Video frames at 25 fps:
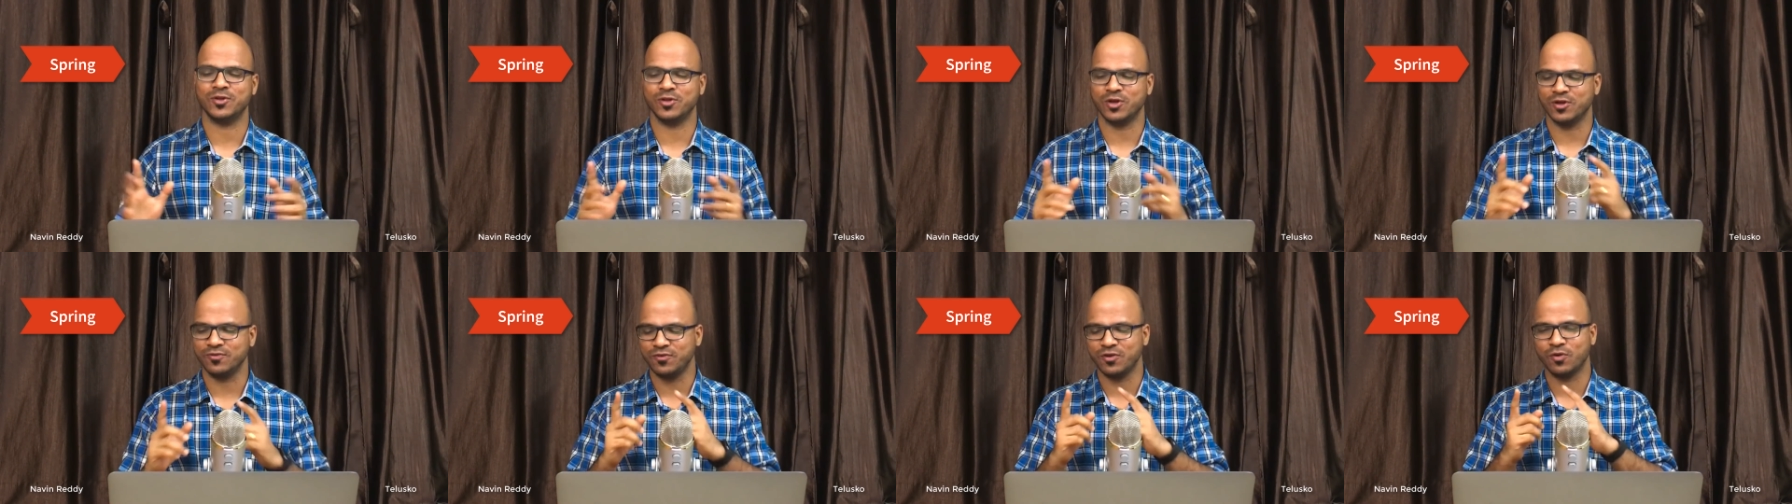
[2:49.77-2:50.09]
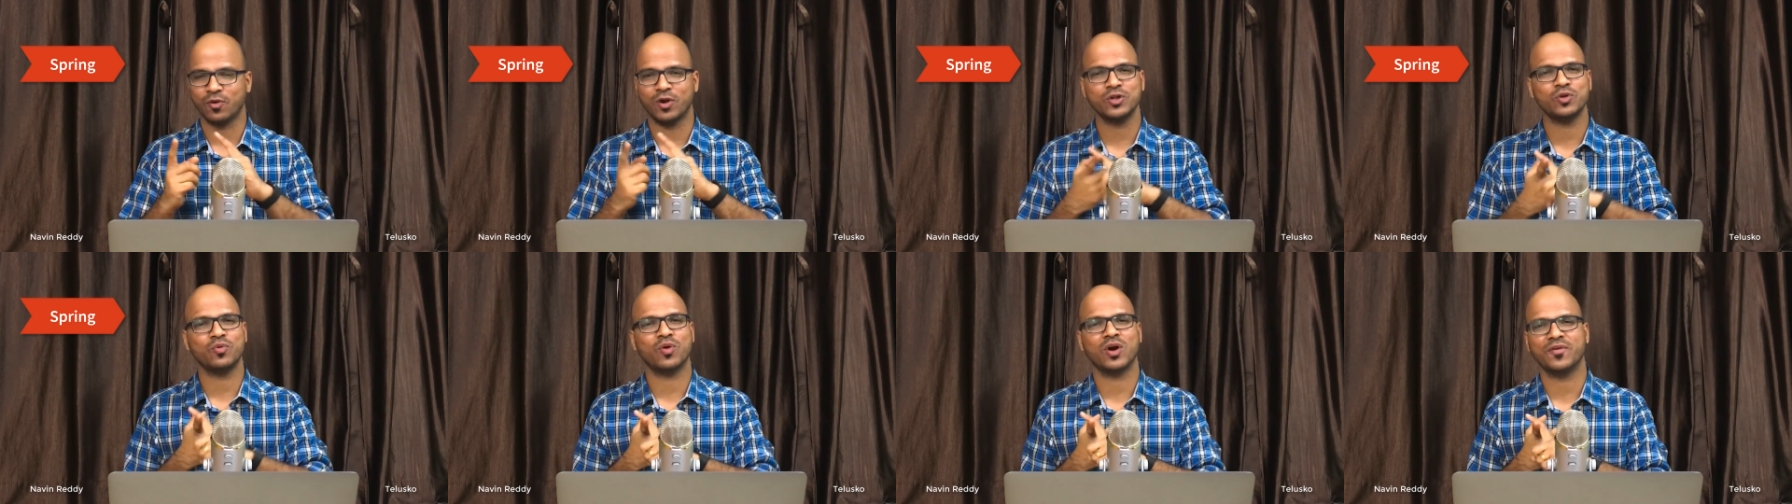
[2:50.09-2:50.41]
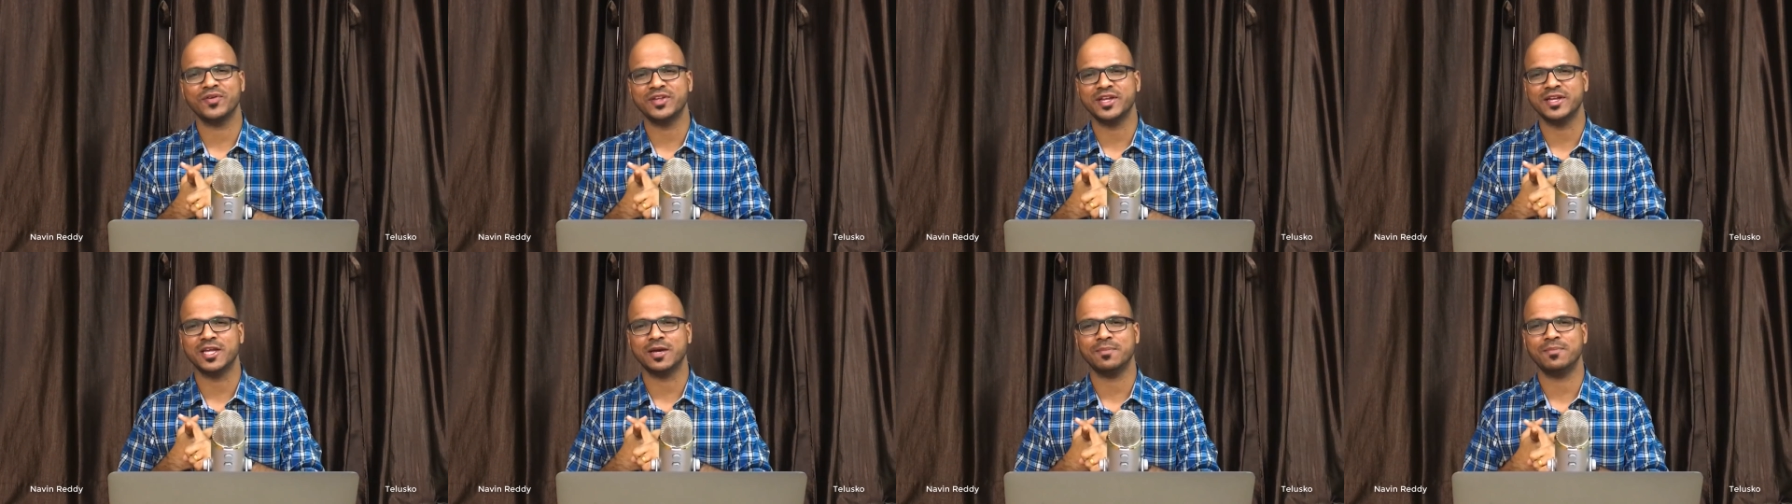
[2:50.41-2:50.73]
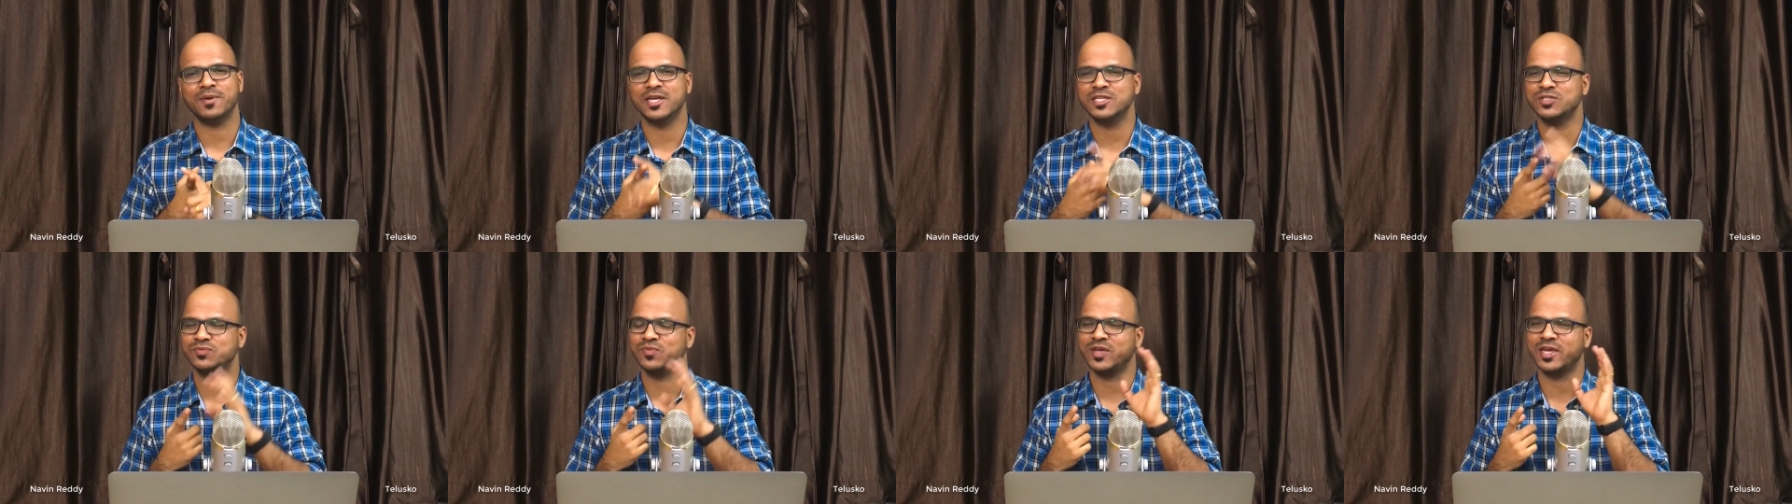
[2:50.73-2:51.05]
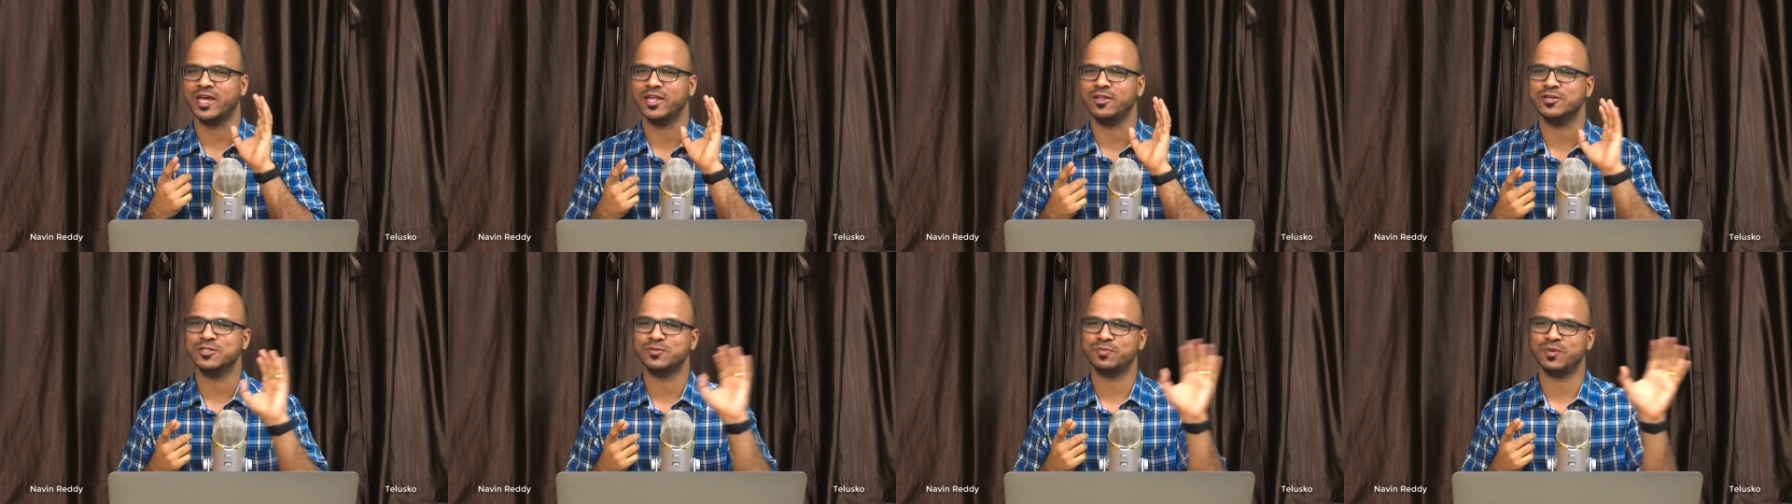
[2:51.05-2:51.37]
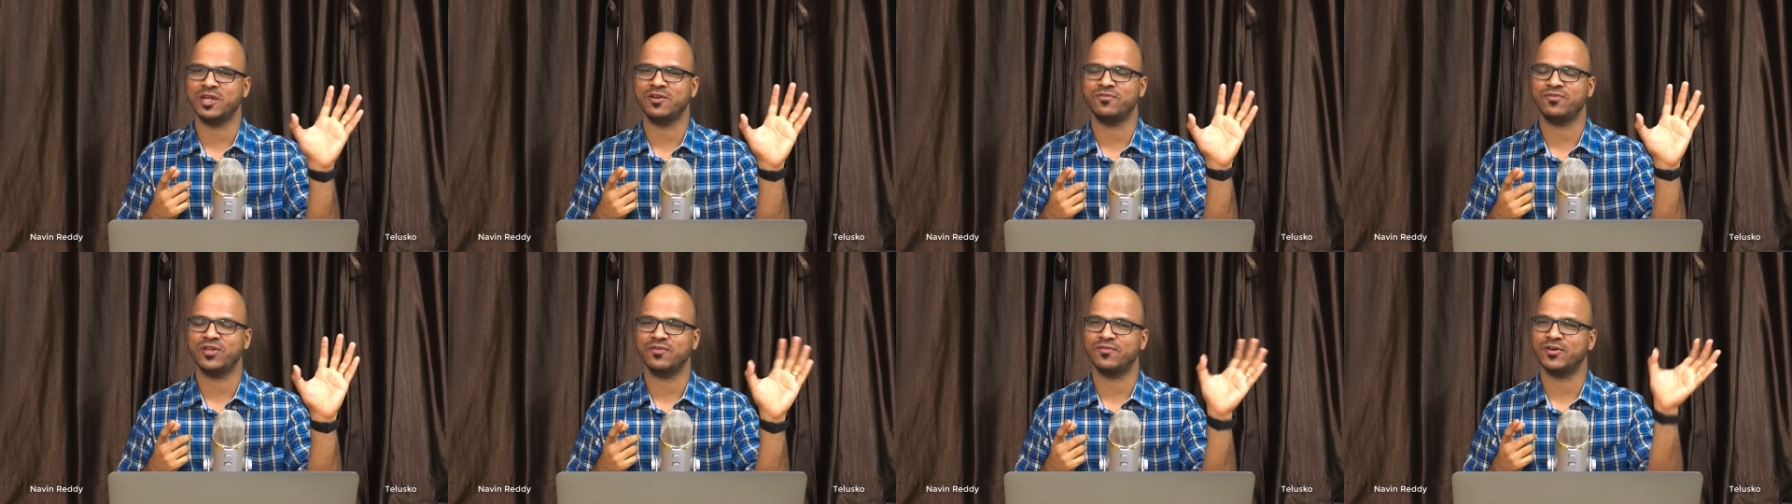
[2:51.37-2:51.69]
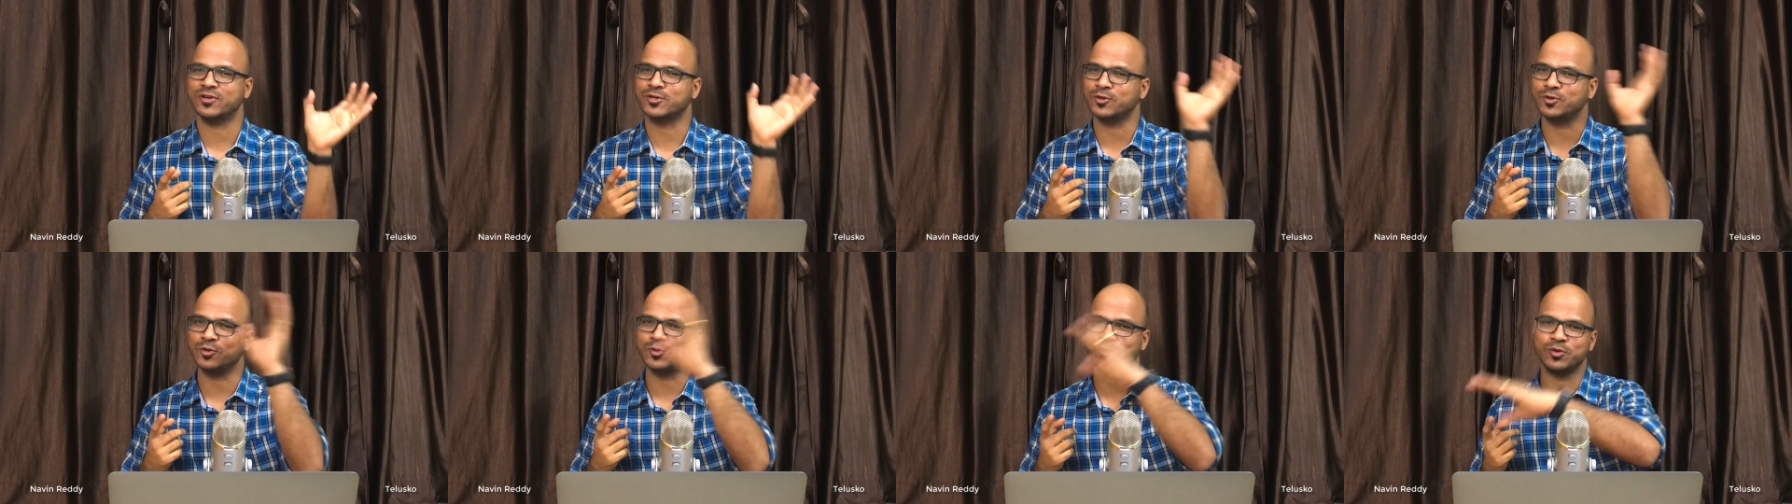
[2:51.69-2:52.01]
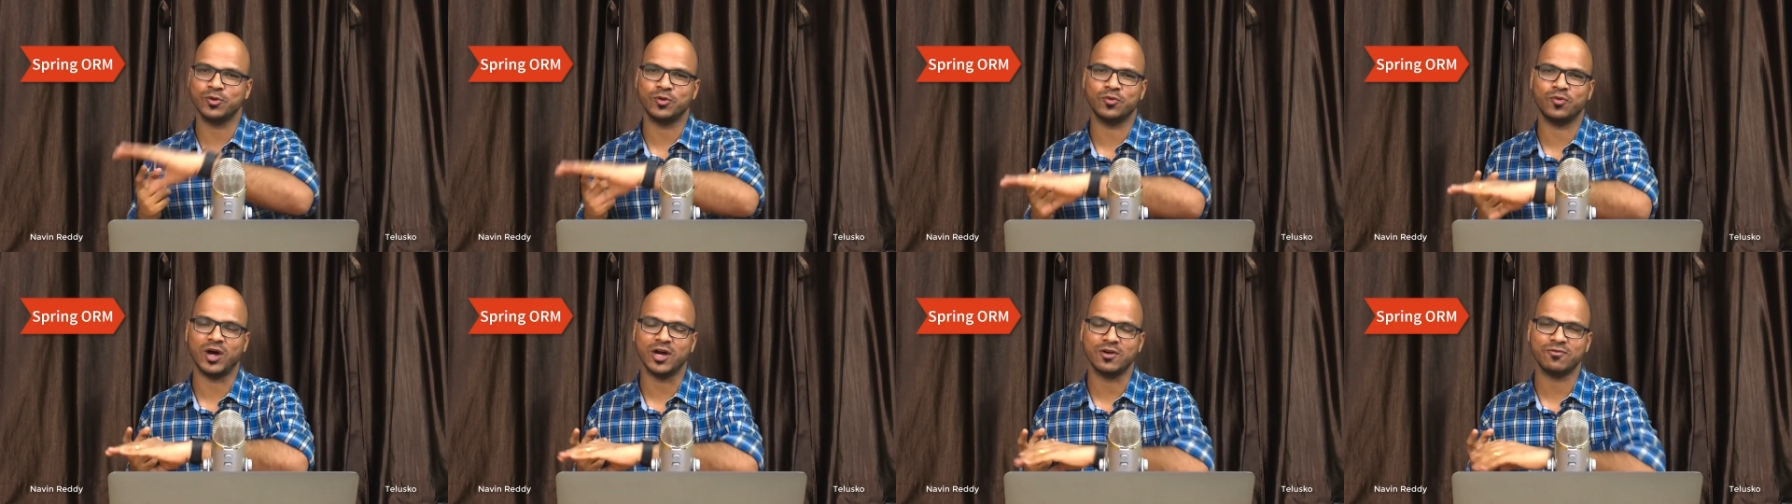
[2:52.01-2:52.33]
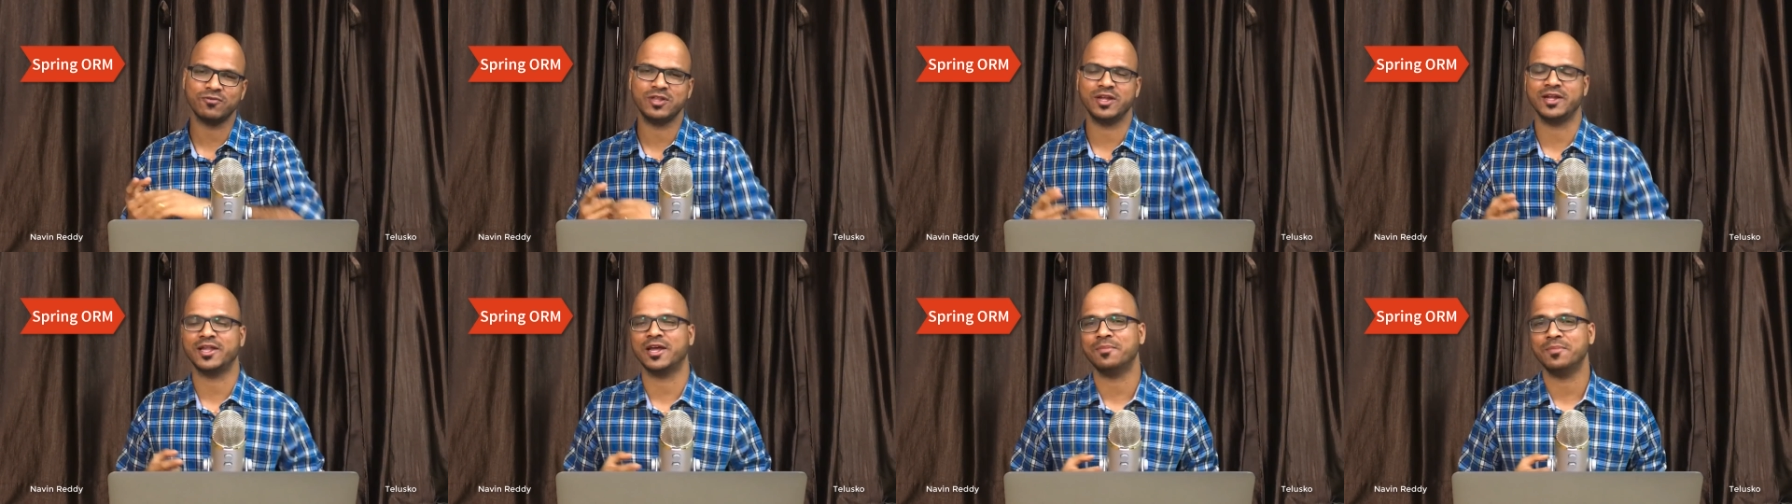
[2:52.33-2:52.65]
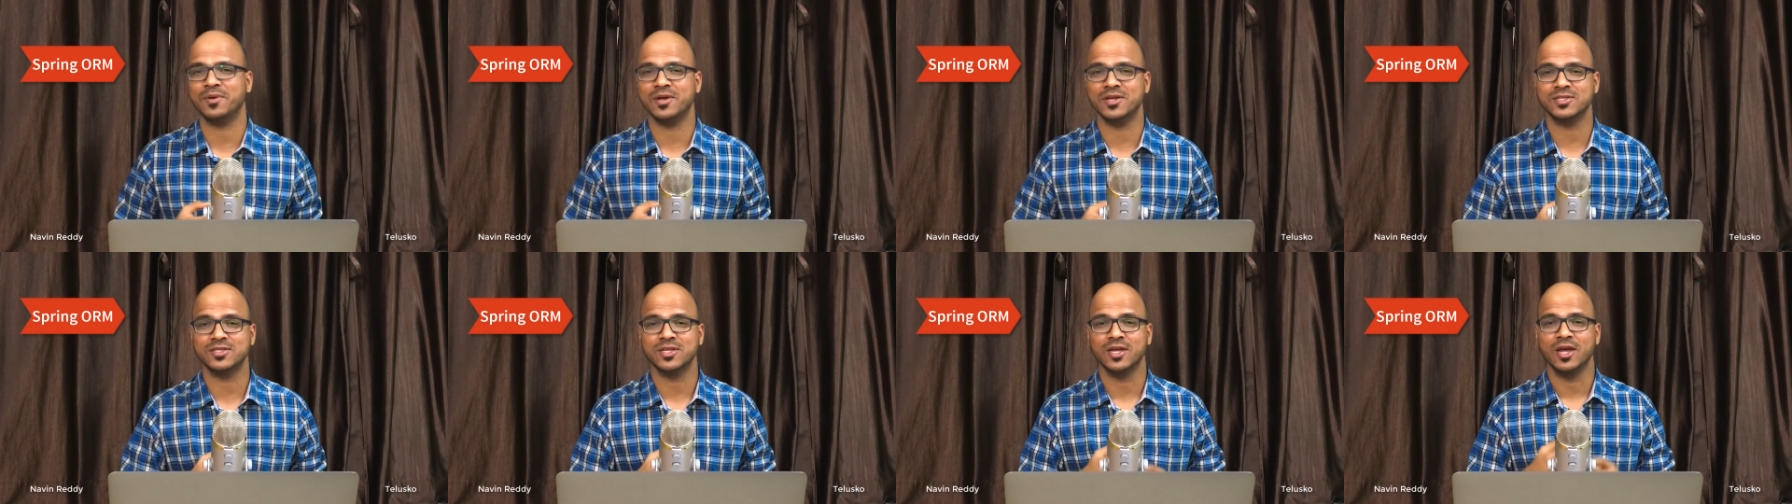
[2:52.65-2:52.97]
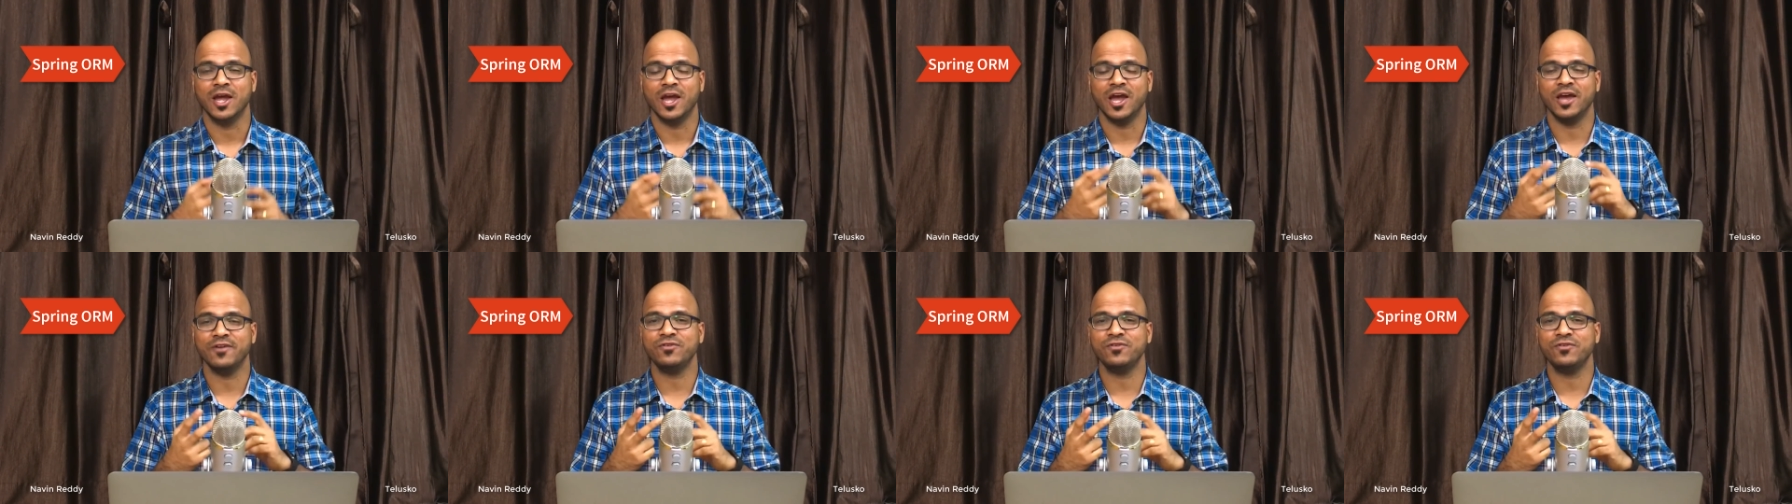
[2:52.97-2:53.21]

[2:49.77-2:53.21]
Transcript: You know, if you want to work with database, we can use Spring Framework to, do, to work with database.